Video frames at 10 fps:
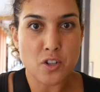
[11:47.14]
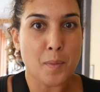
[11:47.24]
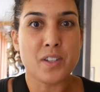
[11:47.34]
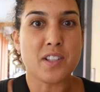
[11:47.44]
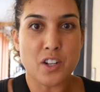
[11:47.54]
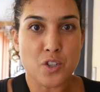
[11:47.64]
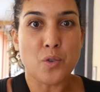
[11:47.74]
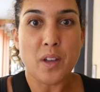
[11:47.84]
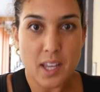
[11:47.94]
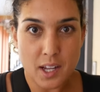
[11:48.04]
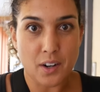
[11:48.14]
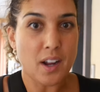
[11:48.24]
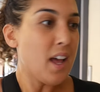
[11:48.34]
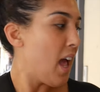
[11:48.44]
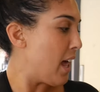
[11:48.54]
so much as I do here.
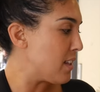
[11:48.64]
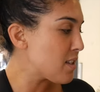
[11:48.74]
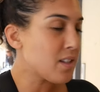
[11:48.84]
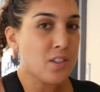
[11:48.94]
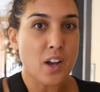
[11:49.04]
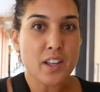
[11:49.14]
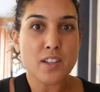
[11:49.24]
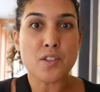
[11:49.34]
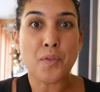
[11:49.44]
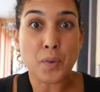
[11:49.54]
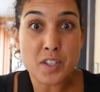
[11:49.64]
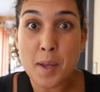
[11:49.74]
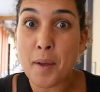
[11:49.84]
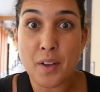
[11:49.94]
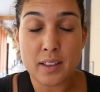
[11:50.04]
And this lasagna is the first
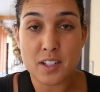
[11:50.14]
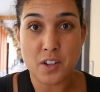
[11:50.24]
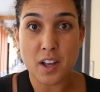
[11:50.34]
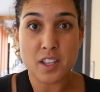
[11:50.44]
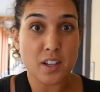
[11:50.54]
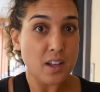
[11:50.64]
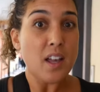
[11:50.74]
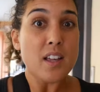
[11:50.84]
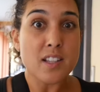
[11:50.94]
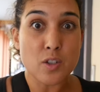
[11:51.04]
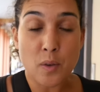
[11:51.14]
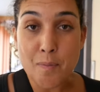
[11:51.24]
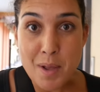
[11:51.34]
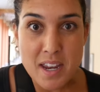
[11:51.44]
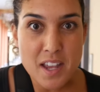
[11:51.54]
time I've had lasagna since
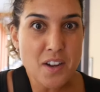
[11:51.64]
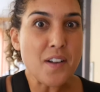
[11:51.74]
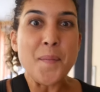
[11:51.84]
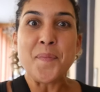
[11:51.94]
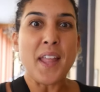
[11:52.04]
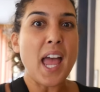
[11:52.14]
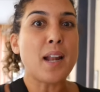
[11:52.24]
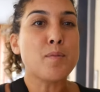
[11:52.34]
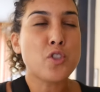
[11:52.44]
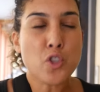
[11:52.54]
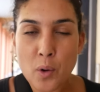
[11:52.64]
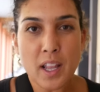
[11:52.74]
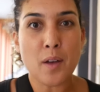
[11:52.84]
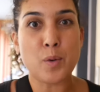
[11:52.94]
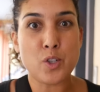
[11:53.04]
we've been here. And I'm so
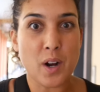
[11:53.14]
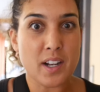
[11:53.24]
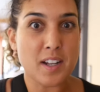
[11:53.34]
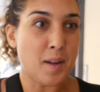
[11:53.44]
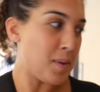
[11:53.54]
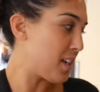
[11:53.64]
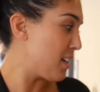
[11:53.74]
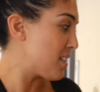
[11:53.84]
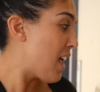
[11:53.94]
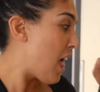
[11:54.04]
glad we tried it here, because